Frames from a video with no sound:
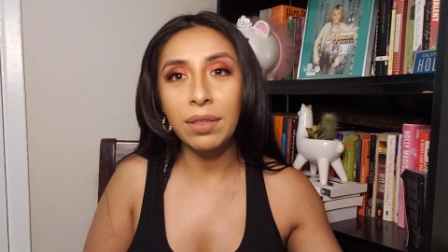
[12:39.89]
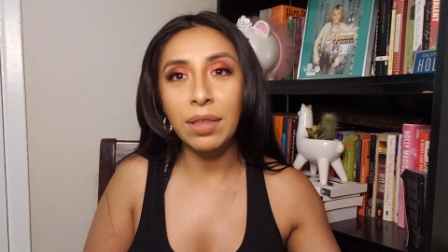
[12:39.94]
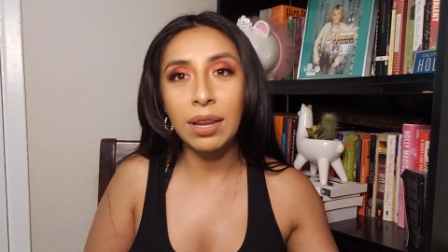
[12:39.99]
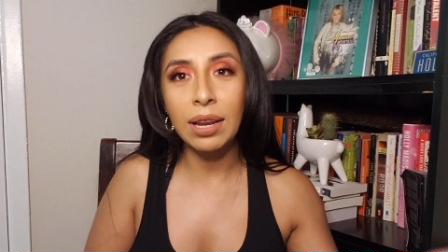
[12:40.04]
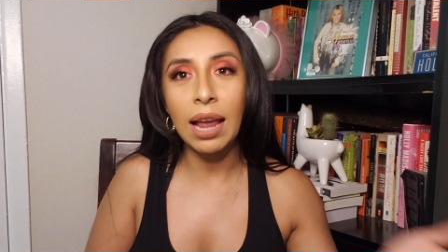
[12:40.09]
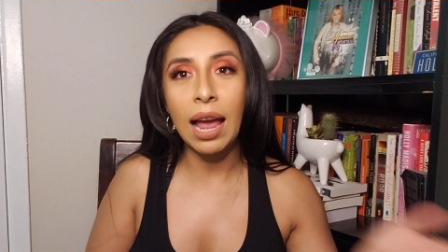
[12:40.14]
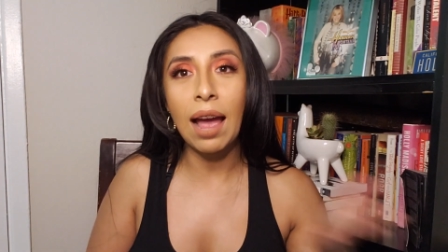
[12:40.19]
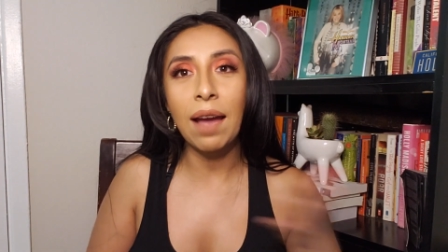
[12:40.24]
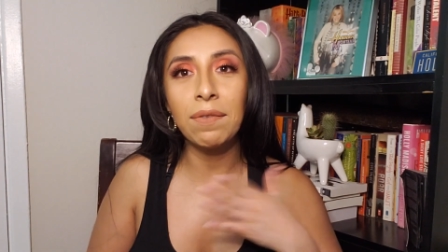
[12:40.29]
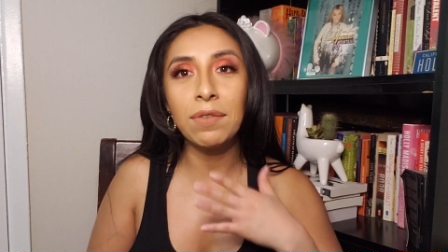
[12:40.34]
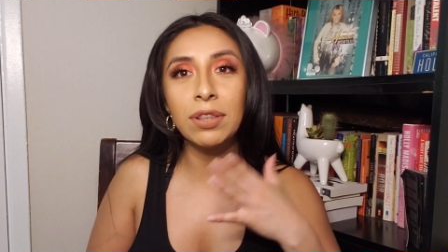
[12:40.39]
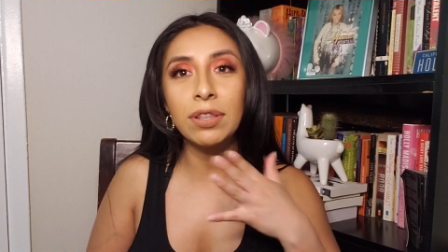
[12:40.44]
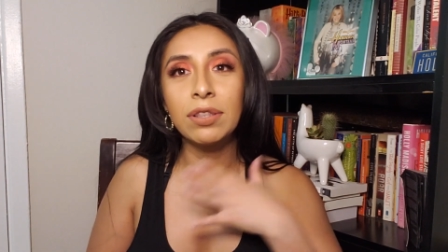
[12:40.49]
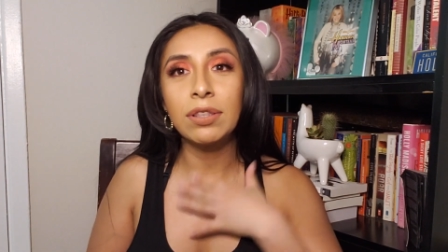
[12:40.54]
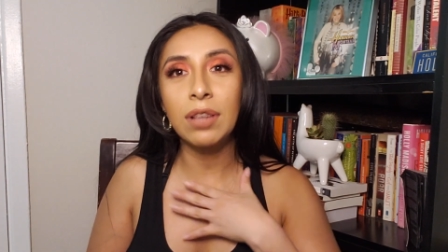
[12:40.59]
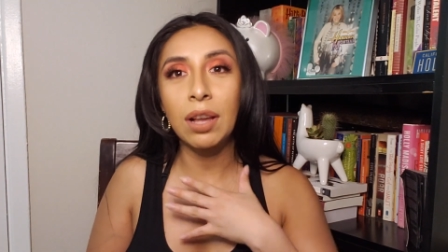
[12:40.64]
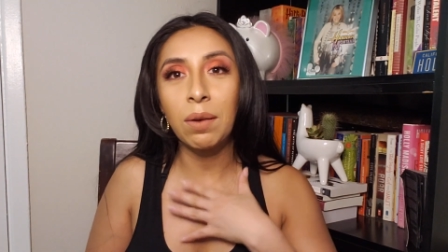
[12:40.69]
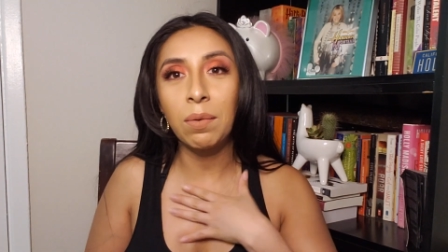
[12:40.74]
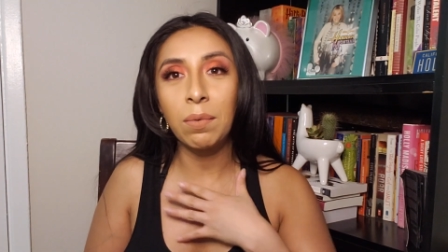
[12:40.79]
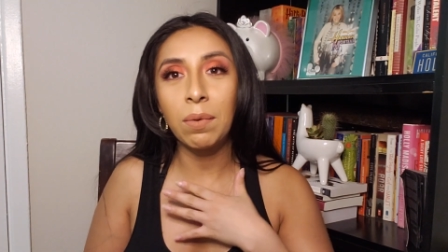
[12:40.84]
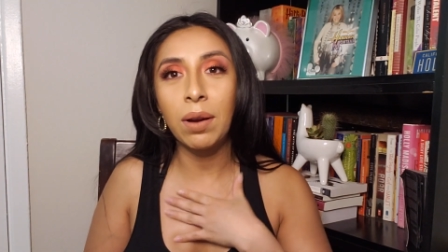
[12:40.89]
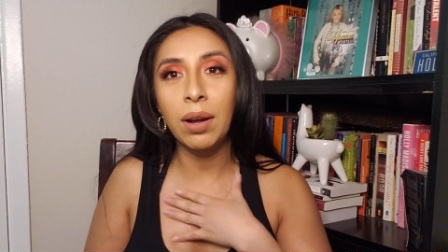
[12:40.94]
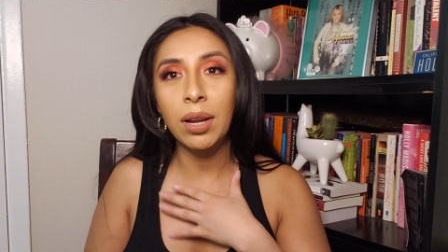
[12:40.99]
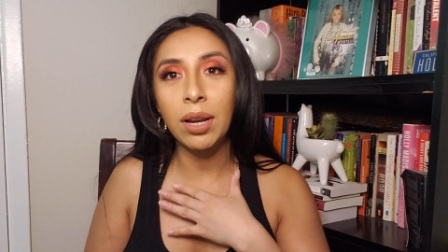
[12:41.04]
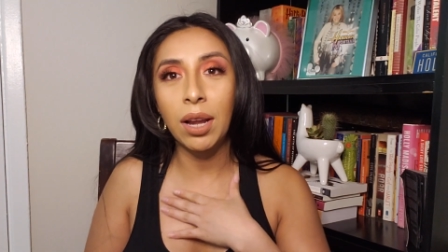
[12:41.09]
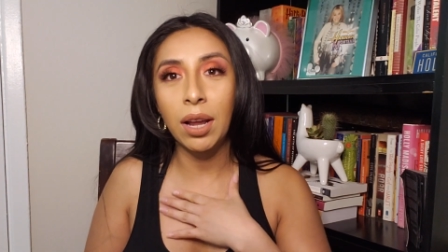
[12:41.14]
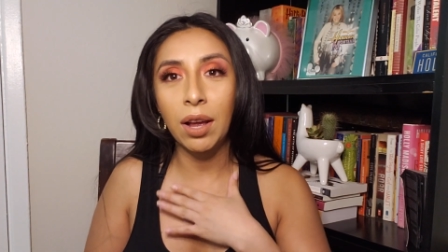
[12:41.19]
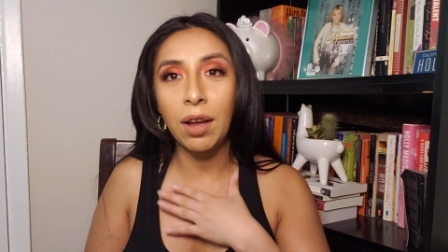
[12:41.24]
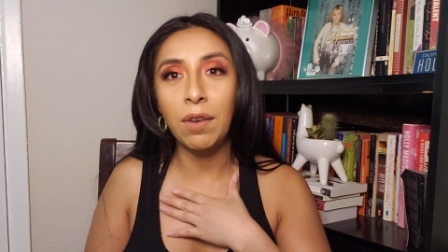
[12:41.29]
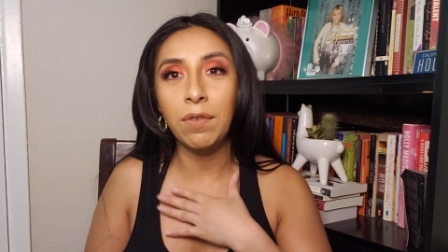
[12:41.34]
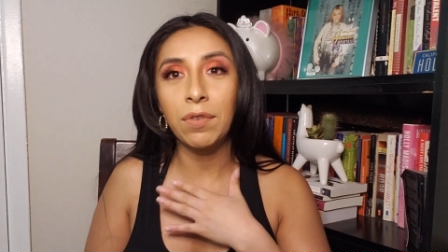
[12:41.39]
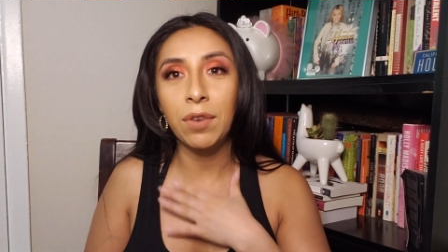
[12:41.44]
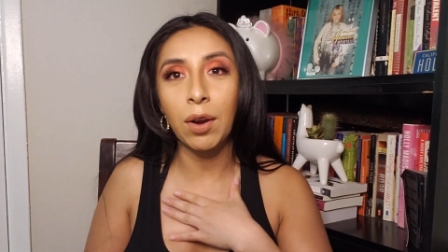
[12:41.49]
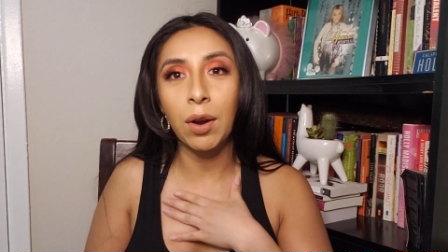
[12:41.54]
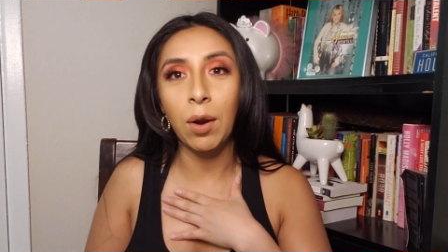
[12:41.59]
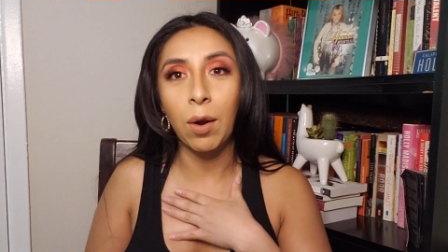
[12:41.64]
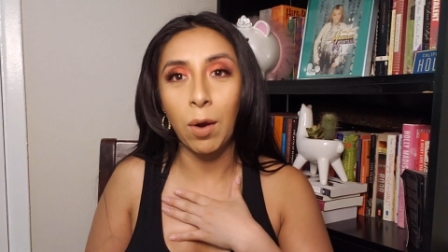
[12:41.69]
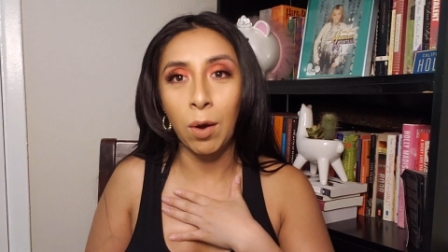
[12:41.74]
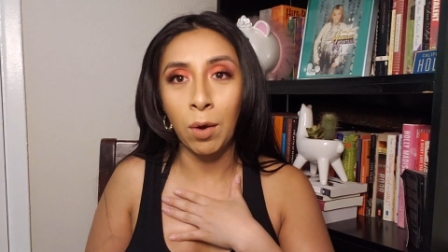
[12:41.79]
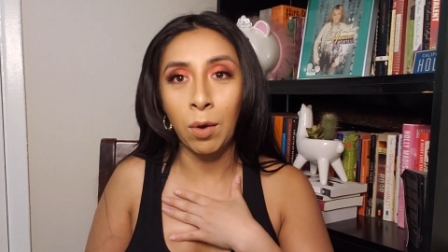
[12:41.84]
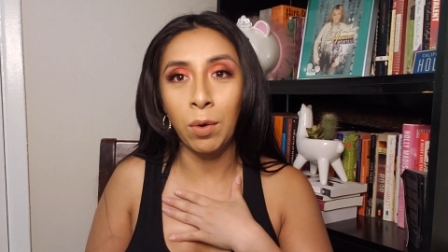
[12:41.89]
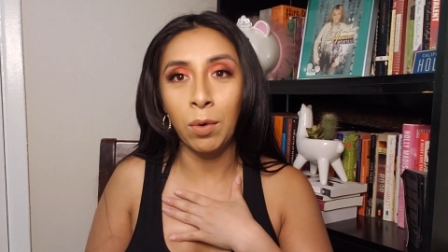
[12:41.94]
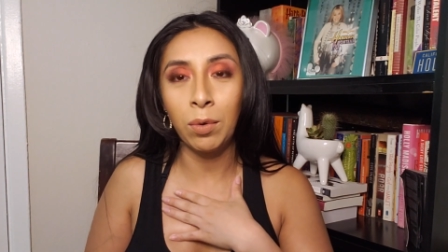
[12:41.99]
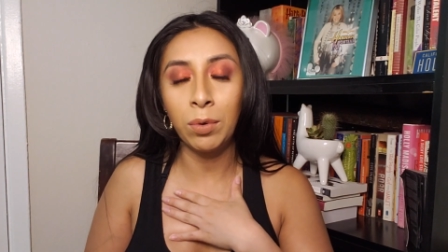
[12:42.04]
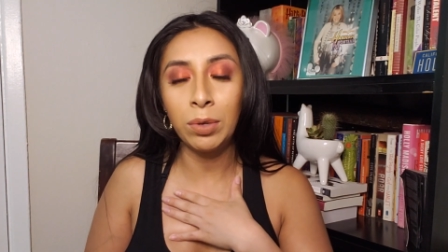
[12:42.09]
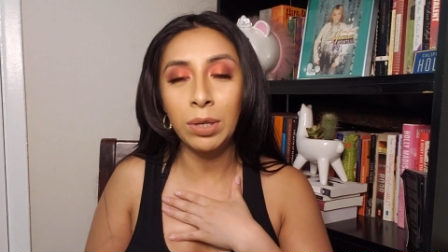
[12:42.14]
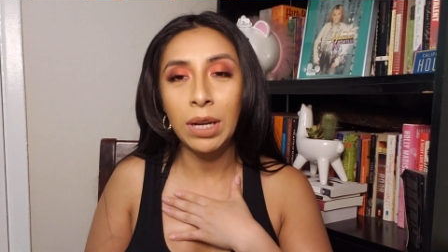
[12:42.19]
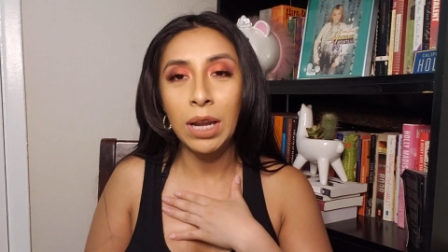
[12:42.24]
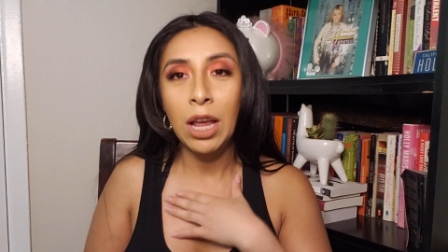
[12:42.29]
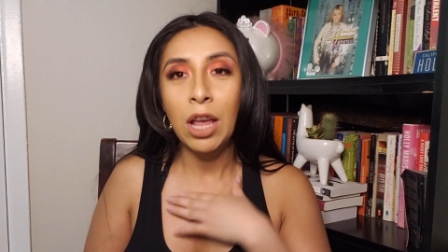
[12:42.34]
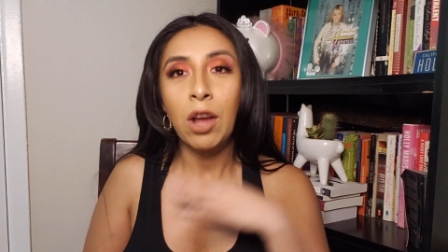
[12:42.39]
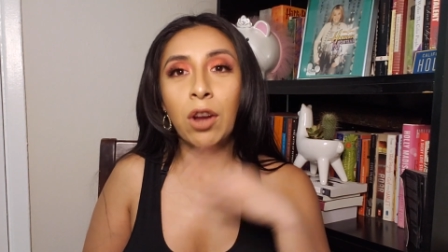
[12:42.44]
than having someone of your own,